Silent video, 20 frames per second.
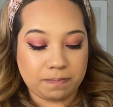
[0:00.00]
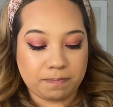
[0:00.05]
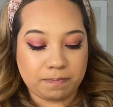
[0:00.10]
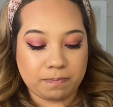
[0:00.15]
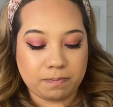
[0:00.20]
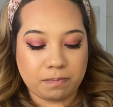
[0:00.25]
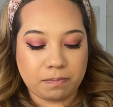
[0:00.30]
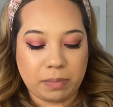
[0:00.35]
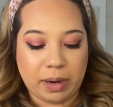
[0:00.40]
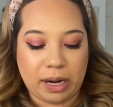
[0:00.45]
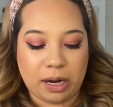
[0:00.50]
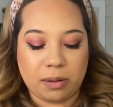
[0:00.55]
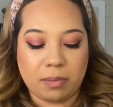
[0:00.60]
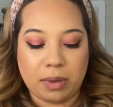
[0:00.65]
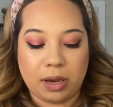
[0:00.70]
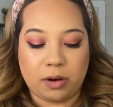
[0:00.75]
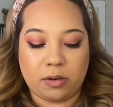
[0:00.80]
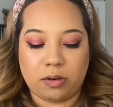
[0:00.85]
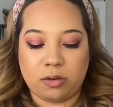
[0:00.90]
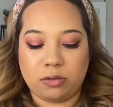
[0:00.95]
Bare
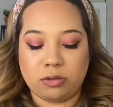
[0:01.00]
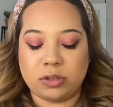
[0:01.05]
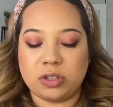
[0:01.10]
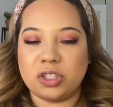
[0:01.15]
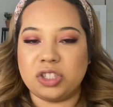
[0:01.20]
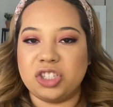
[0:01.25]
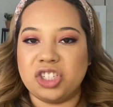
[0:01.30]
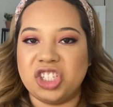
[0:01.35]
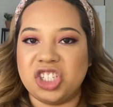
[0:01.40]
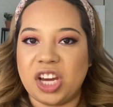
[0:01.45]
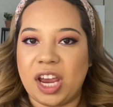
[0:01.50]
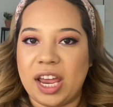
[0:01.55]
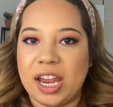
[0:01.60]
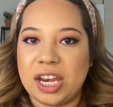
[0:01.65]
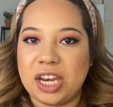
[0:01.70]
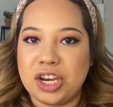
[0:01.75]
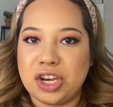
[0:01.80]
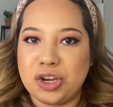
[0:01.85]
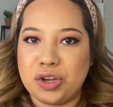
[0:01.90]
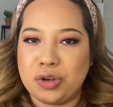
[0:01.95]
Minerals
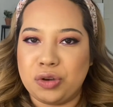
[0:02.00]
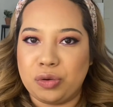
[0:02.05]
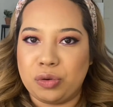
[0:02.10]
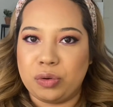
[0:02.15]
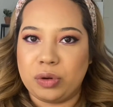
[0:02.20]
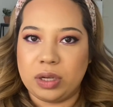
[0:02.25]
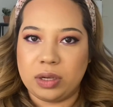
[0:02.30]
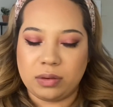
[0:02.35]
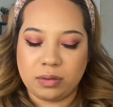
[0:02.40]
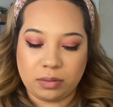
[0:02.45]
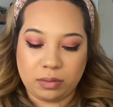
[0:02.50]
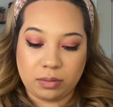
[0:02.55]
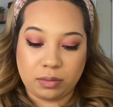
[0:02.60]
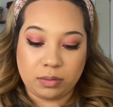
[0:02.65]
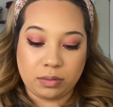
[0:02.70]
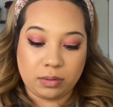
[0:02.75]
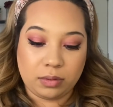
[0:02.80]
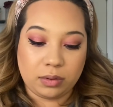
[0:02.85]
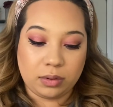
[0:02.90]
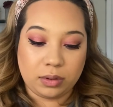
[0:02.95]
Gen Nude.
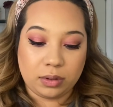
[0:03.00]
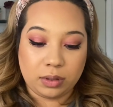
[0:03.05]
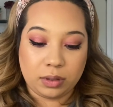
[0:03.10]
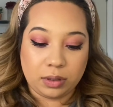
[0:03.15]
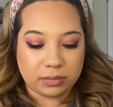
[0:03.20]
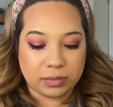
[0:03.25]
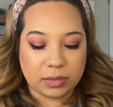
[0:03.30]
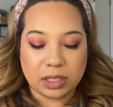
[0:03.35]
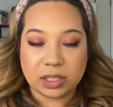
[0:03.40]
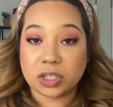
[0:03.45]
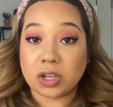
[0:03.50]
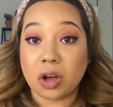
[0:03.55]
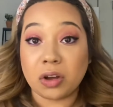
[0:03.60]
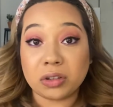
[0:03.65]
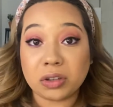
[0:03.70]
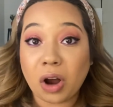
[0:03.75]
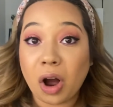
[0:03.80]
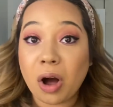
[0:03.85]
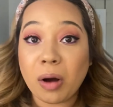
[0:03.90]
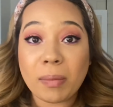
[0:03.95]
It's called
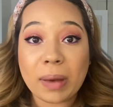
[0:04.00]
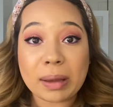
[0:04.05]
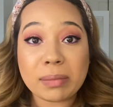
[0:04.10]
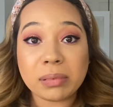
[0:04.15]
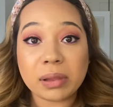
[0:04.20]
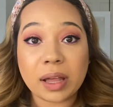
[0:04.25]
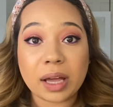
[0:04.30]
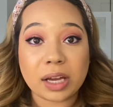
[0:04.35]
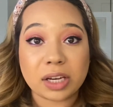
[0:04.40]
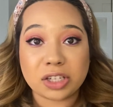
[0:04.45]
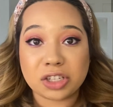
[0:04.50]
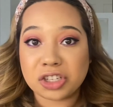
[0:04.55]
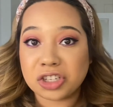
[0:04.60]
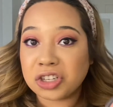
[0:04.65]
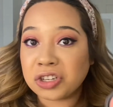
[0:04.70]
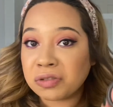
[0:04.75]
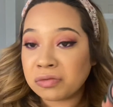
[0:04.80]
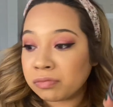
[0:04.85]
Call My Blush.